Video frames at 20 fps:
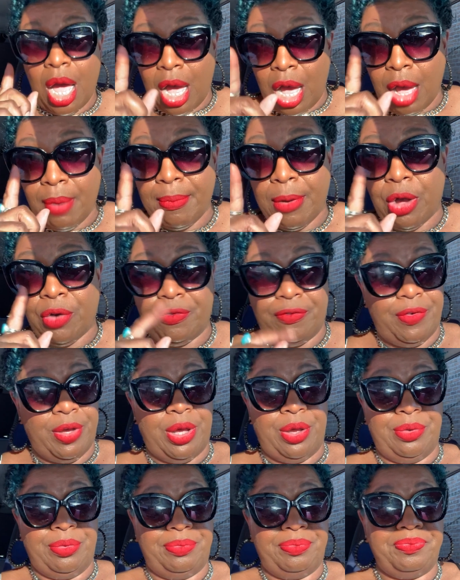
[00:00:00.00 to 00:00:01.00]
a mofo.
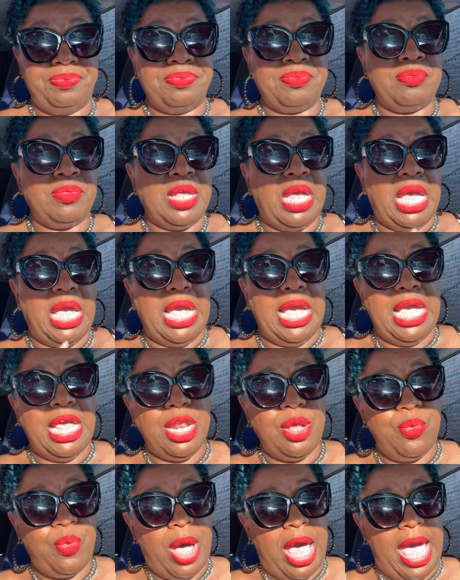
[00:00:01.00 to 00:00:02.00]

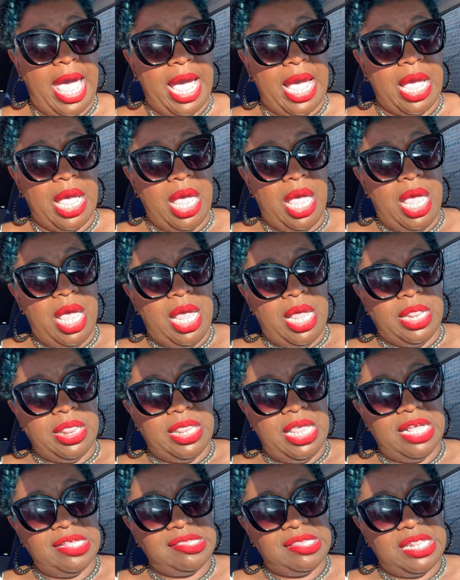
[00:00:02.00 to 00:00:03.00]
Anyway,
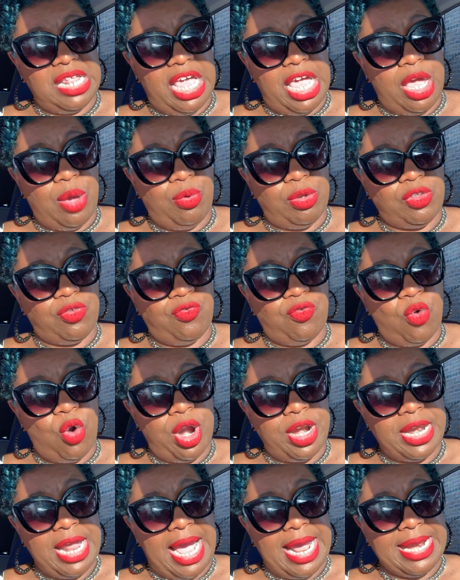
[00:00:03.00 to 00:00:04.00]
this thing was
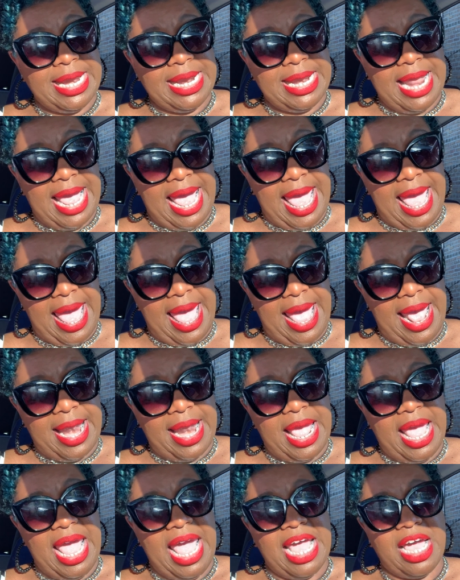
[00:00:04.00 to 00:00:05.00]

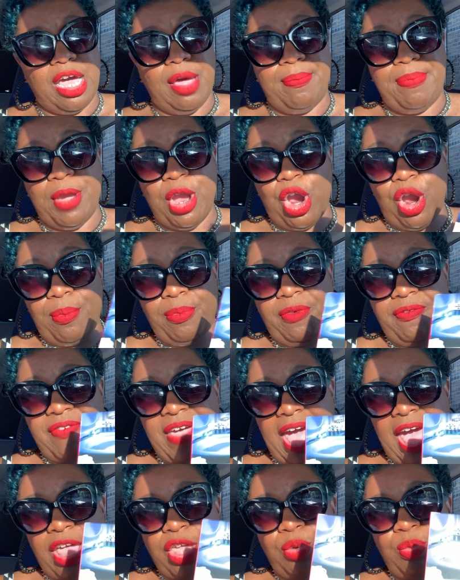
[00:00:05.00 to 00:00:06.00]
$4.99. Comparable
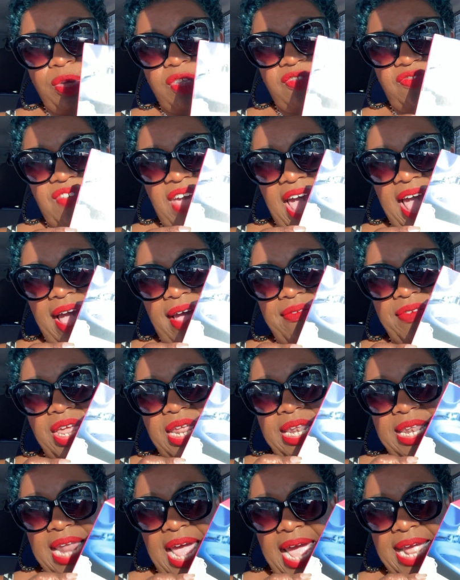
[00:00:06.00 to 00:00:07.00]
value was
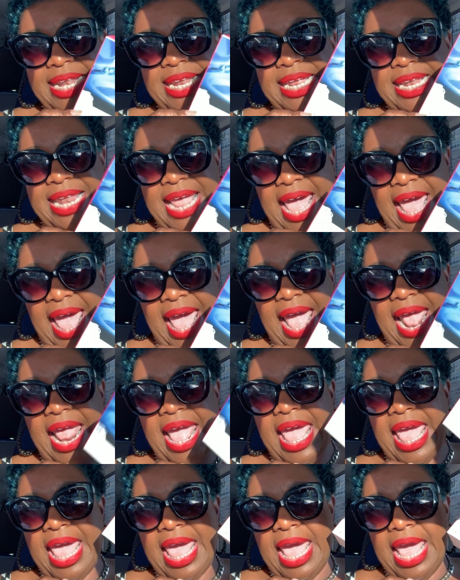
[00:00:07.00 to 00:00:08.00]
$5.99.
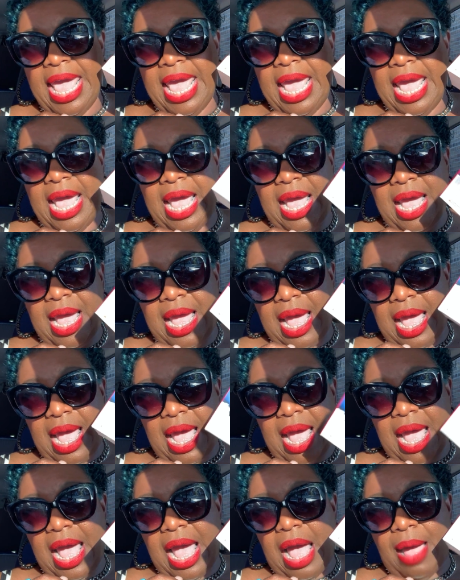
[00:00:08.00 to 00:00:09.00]

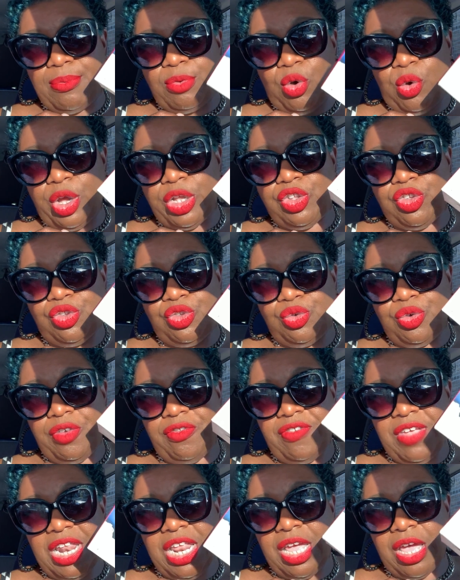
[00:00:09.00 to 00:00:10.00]
I'm going to do a
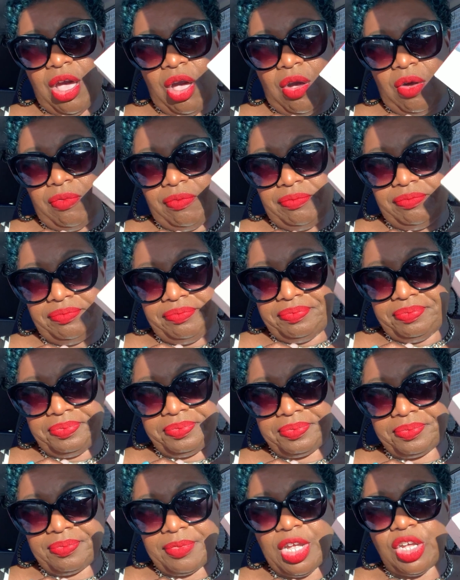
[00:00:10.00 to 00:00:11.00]
video
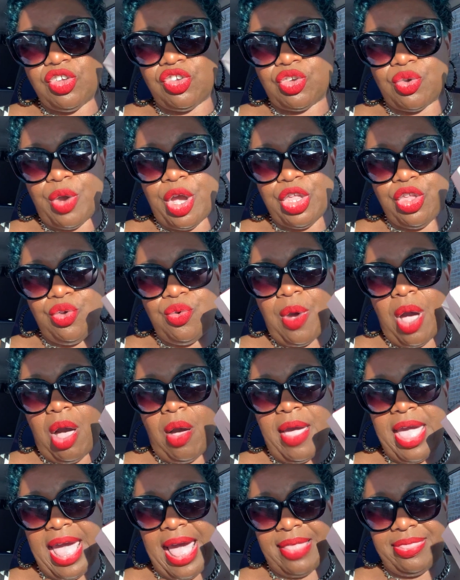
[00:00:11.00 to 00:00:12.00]
showing you all
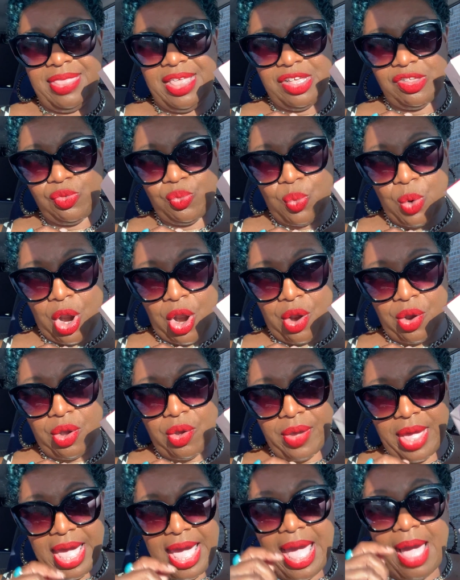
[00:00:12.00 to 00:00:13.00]
how this work,
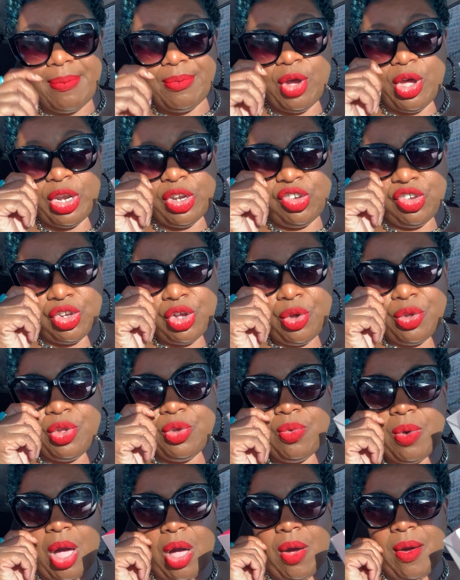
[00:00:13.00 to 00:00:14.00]
okay? I'm going to show
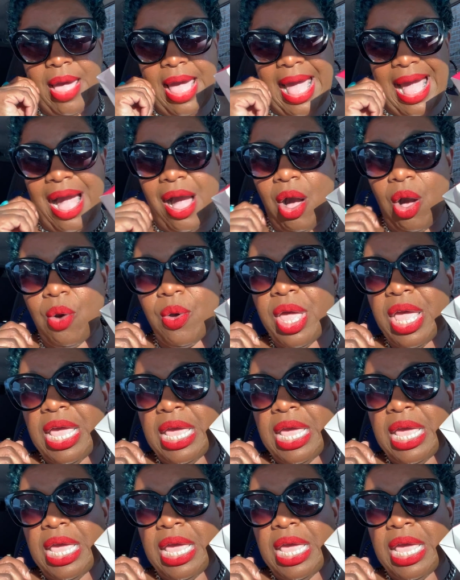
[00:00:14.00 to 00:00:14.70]
you all how